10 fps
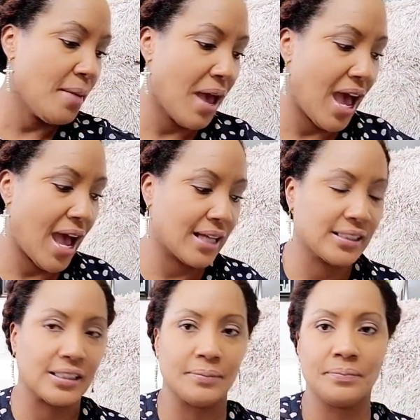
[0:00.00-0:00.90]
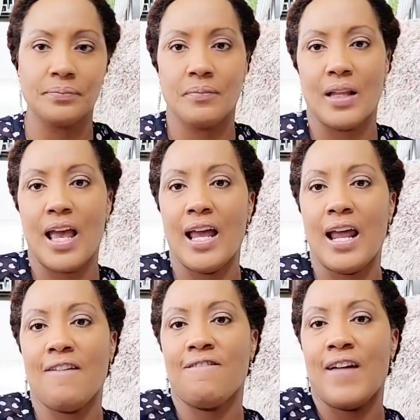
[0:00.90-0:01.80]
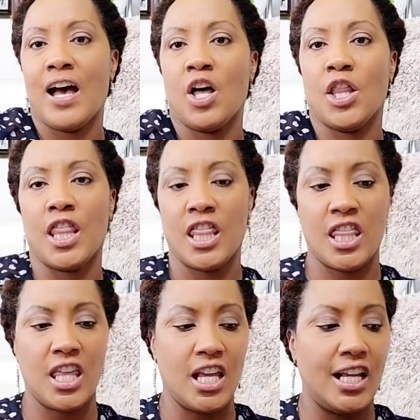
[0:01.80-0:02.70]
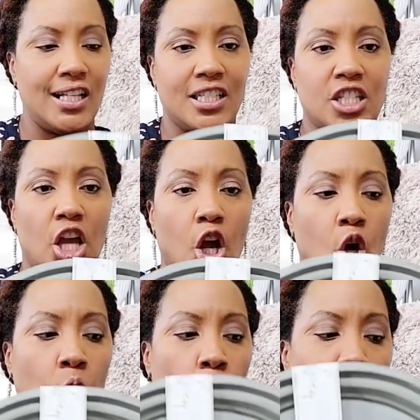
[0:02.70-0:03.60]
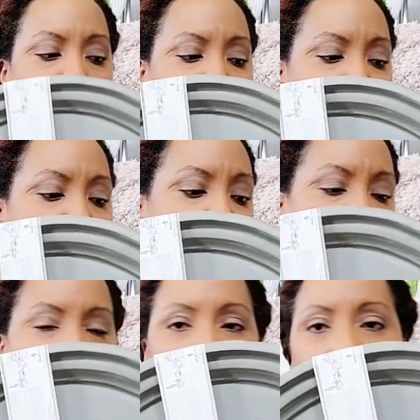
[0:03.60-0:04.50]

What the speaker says: Maxx. And I found these beauties.